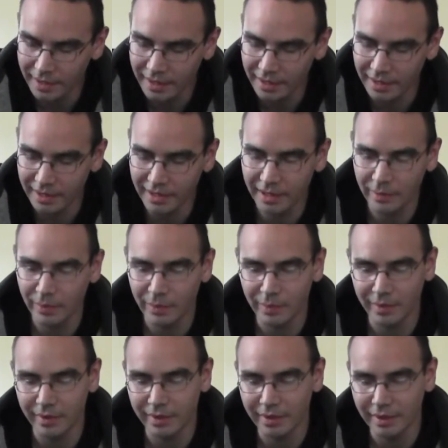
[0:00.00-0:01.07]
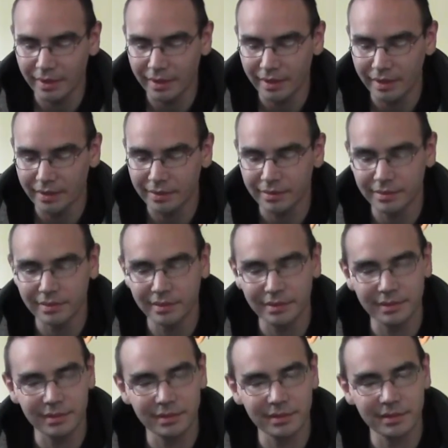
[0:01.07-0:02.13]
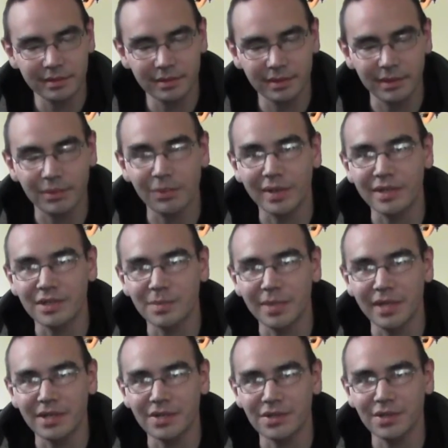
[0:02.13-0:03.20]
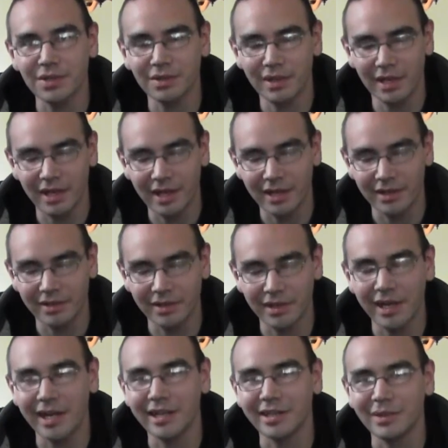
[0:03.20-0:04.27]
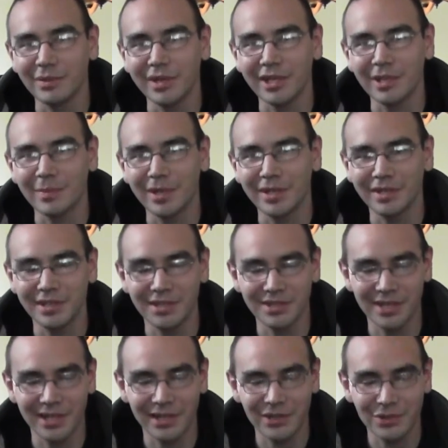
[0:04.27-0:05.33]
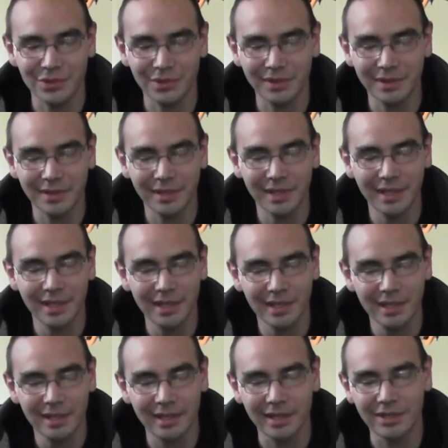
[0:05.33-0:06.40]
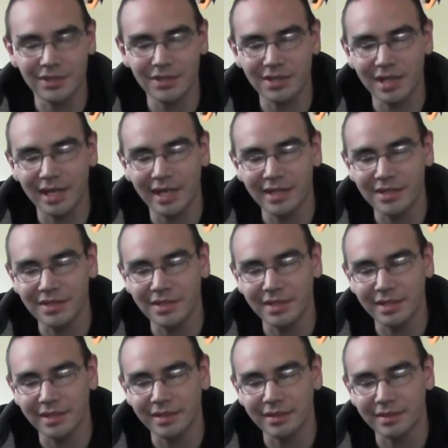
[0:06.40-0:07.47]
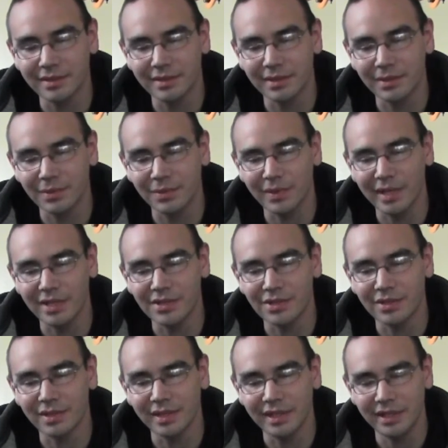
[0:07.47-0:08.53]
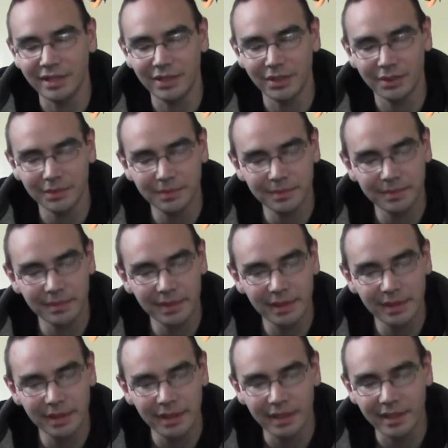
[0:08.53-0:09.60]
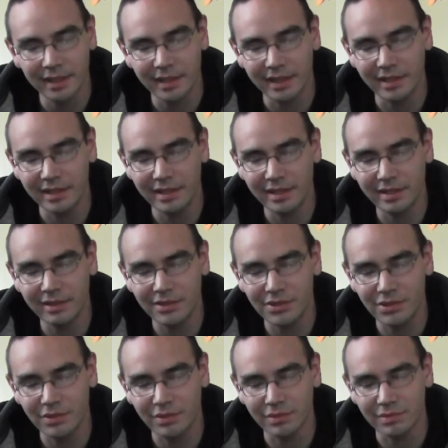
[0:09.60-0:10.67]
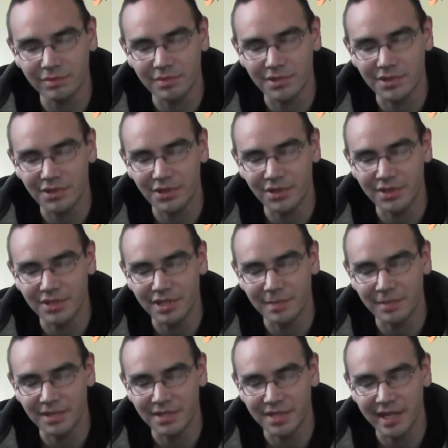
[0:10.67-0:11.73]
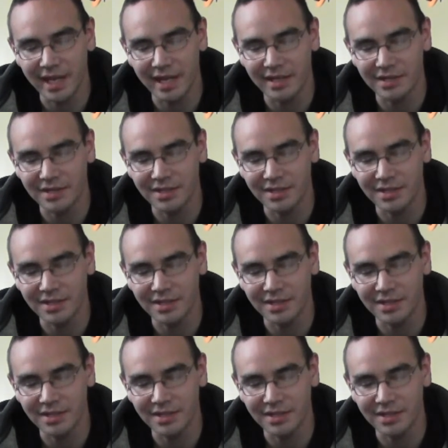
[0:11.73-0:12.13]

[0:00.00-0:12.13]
And I went with uh, the thread spacer. I highly recommend these actually. It just hides the, the threads on the ego. And it, also sturdies up these tanks.